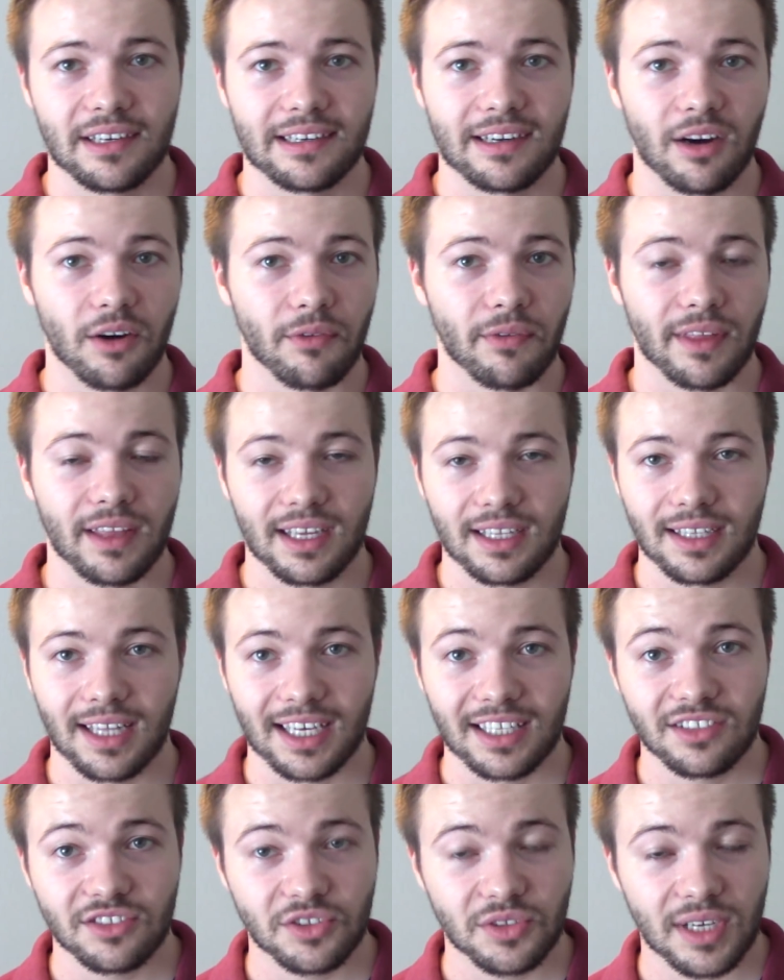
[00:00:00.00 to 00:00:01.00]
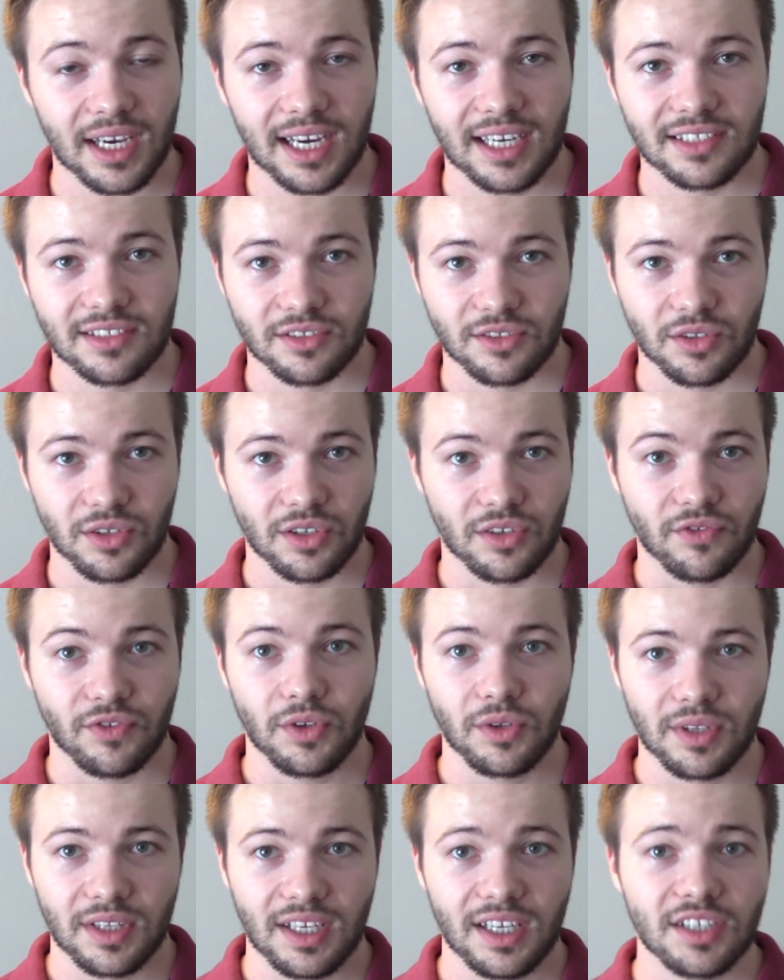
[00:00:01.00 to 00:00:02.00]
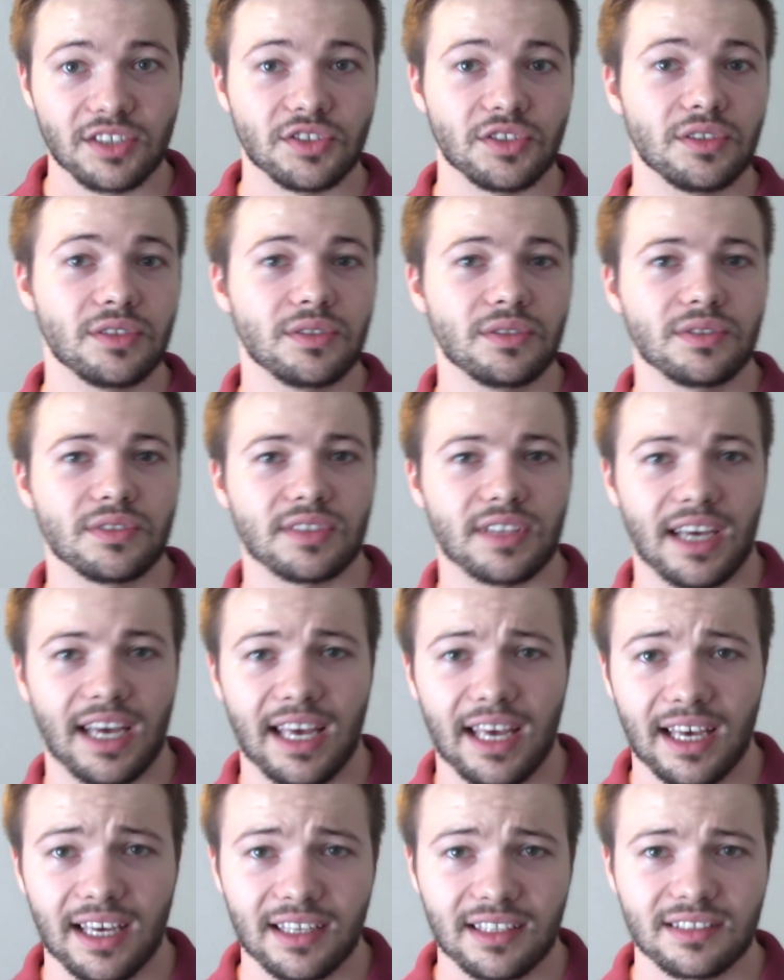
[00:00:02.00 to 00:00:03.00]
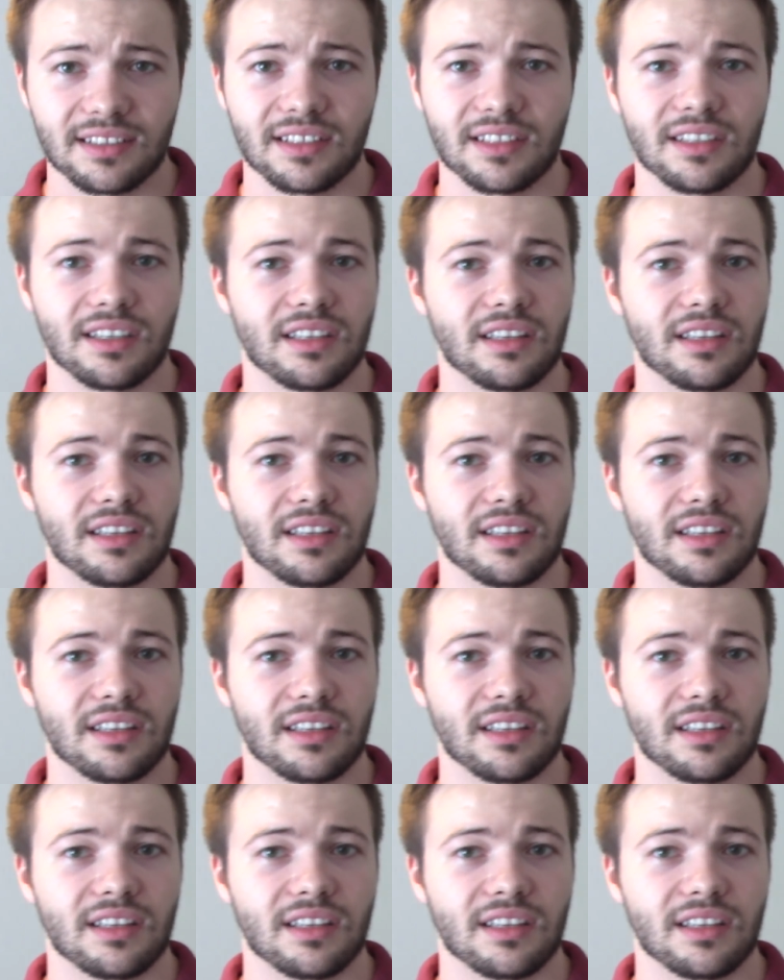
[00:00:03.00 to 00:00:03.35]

and hopefully it enlightens you guys onto a few of the issues, and